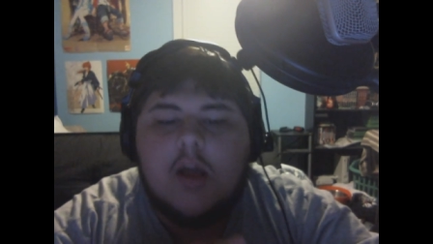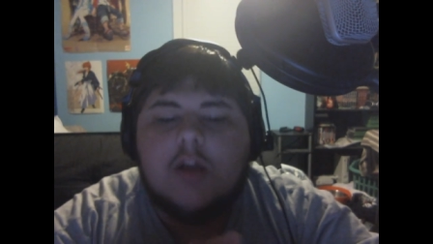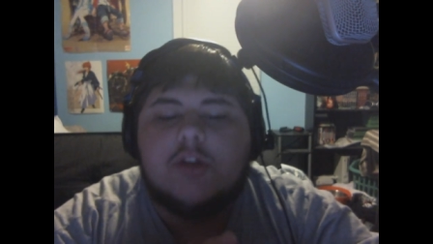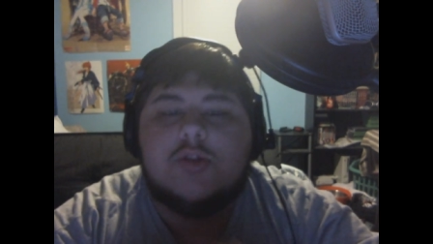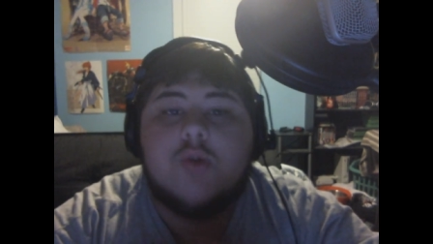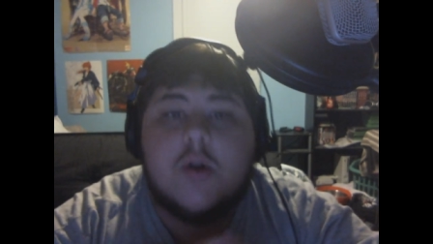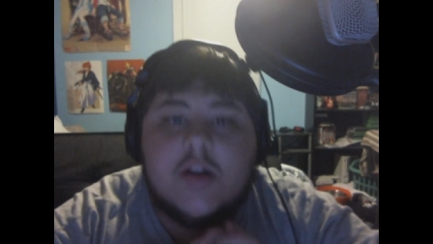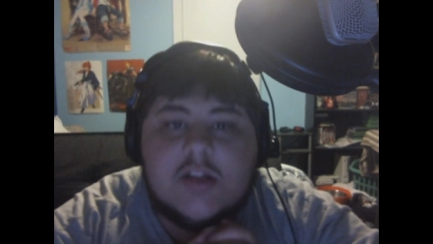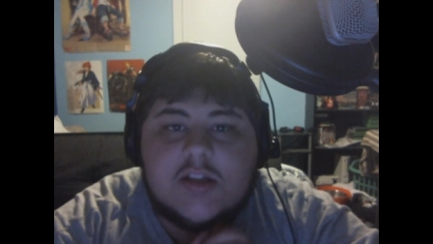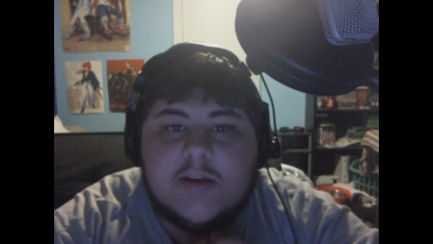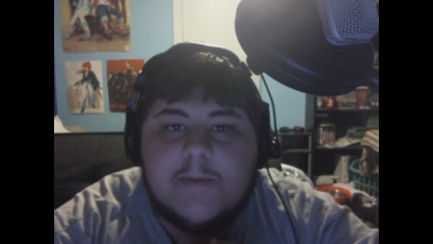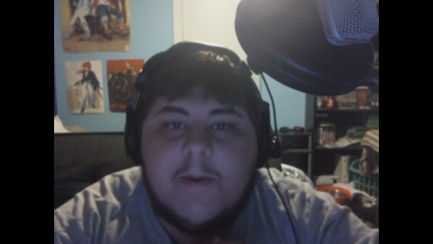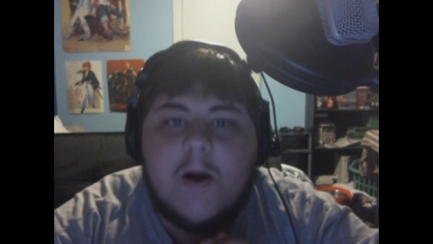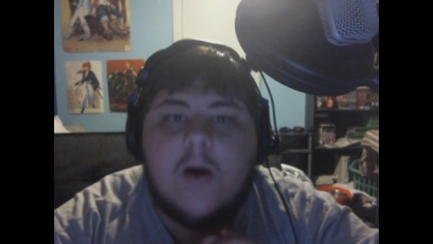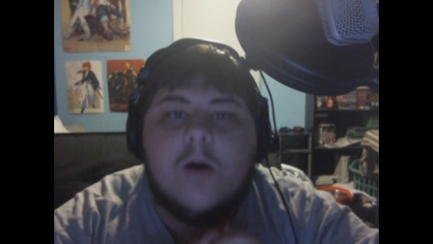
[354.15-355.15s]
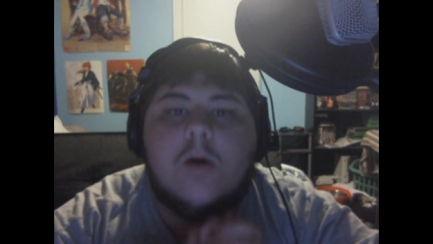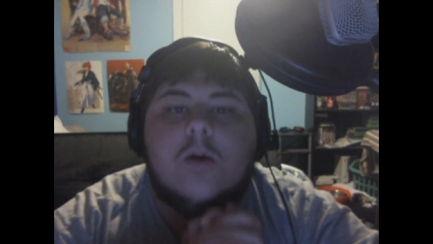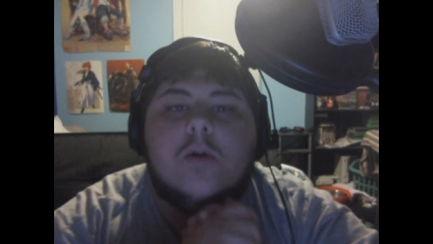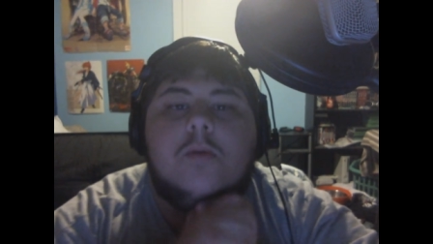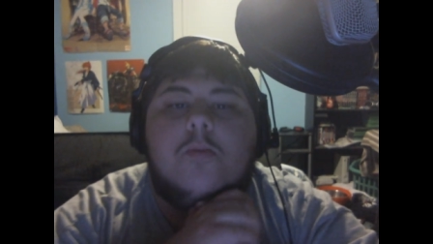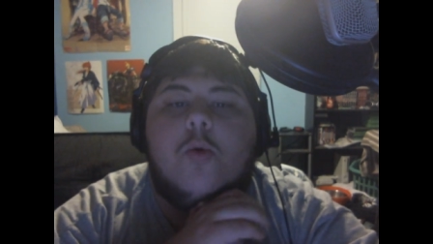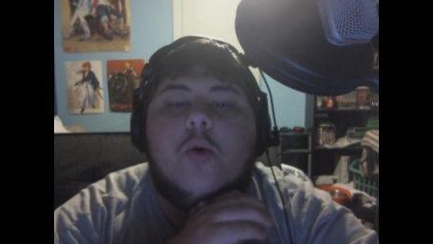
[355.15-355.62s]
join us
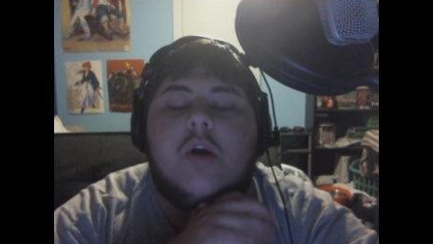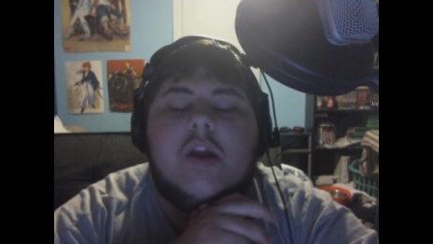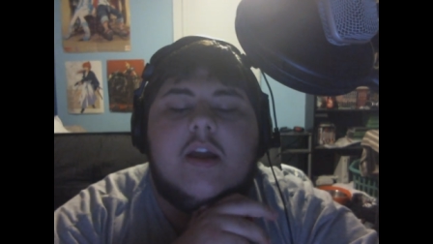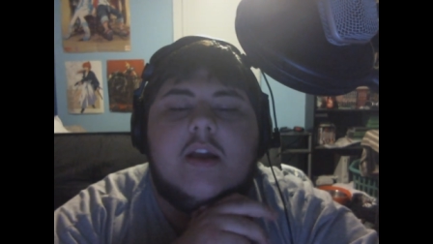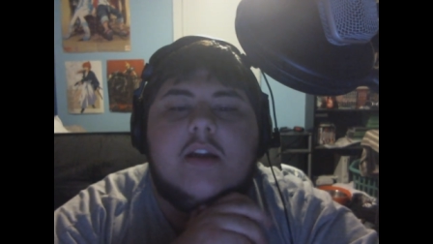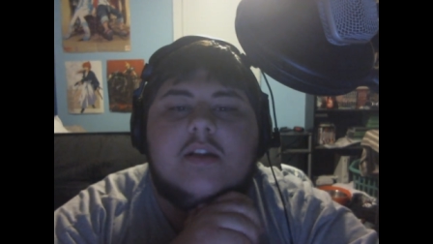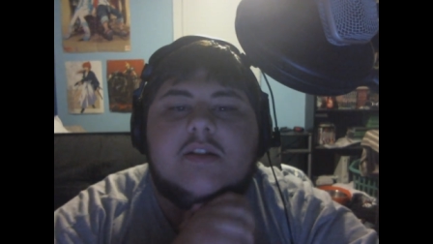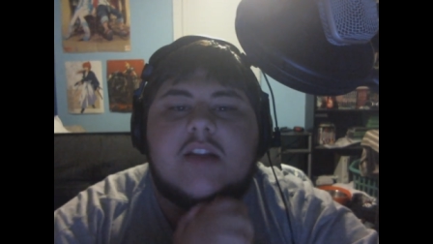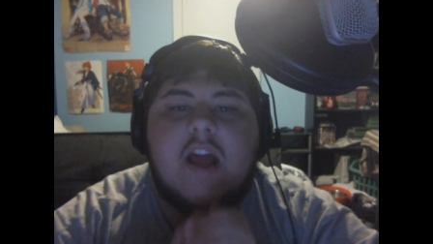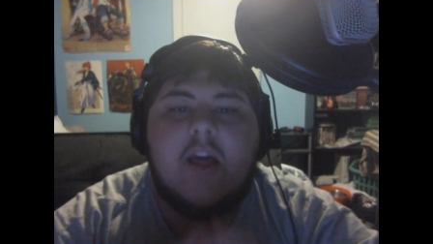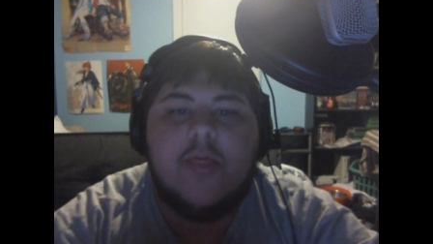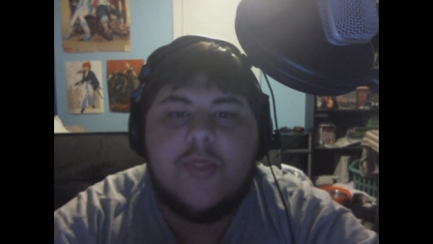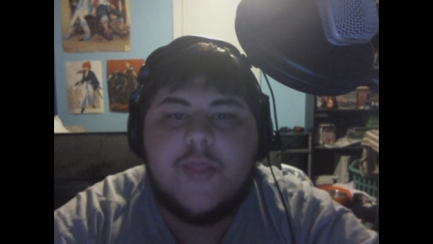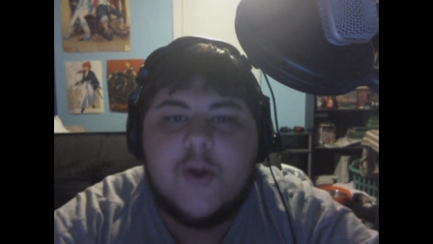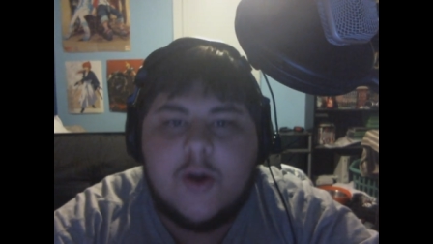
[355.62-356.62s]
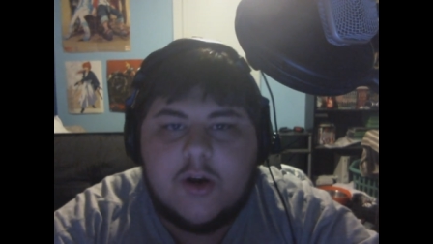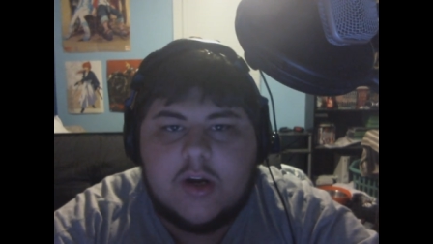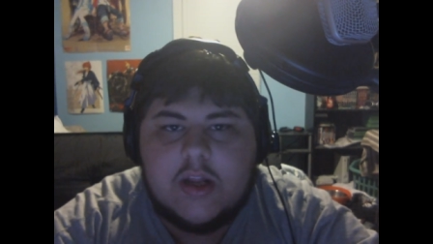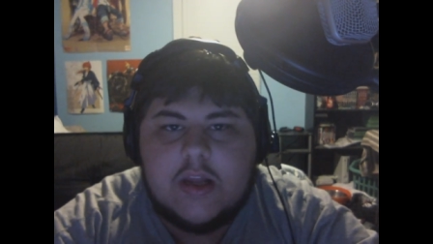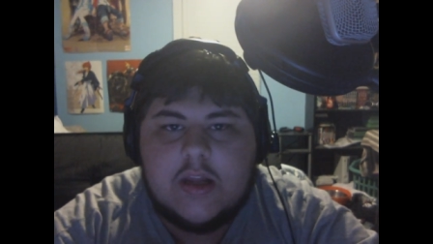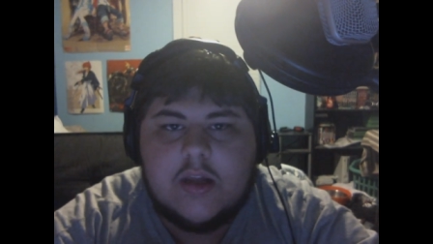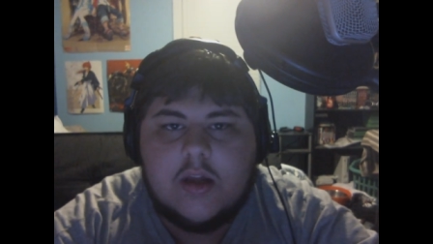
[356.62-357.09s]
tomorrow morning,
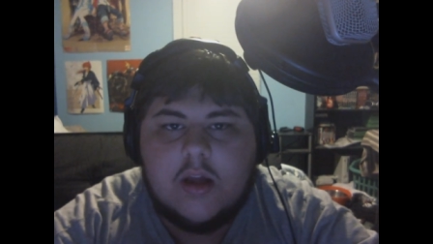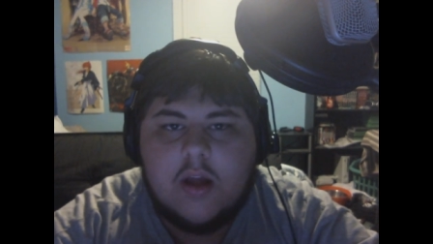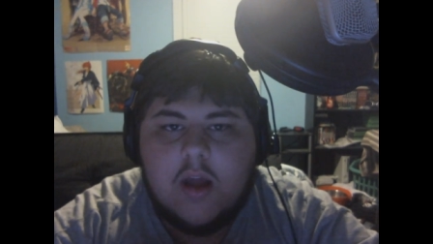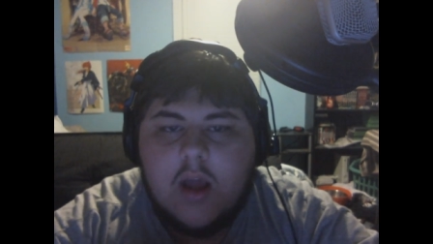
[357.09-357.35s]
10:30.